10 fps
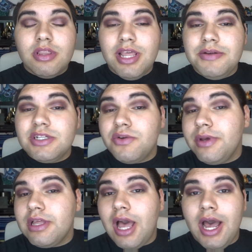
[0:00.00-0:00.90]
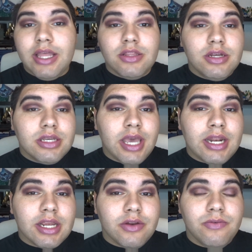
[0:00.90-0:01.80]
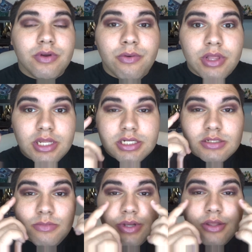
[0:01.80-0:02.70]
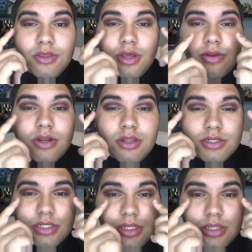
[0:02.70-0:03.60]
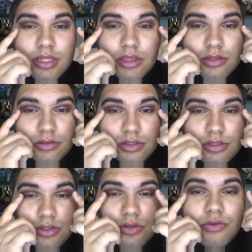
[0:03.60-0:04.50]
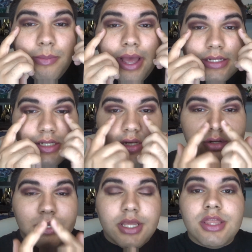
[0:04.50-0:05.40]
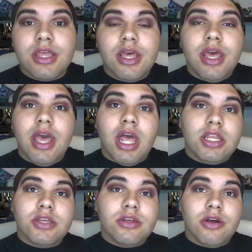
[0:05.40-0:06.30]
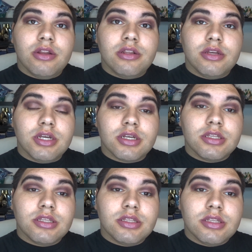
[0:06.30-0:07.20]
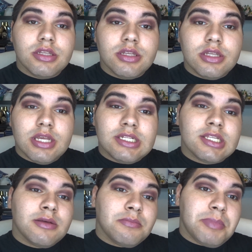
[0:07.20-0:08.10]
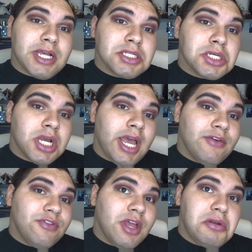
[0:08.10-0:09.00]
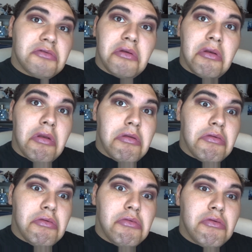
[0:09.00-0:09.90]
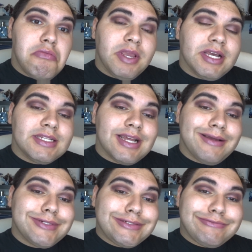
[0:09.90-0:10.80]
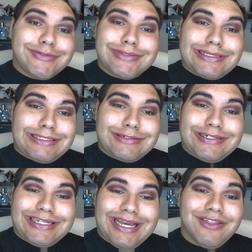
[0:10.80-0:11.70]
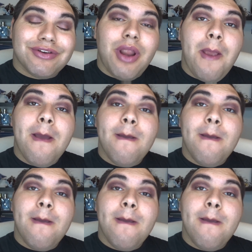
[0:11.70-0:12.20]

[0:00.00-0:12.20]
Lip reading: That was a quick eye look, and I could real quickly just smoke out the other colors, like those two mattes underneath, and you can call it a look. Is it the best look I have done? No, because I just quickly threw it together.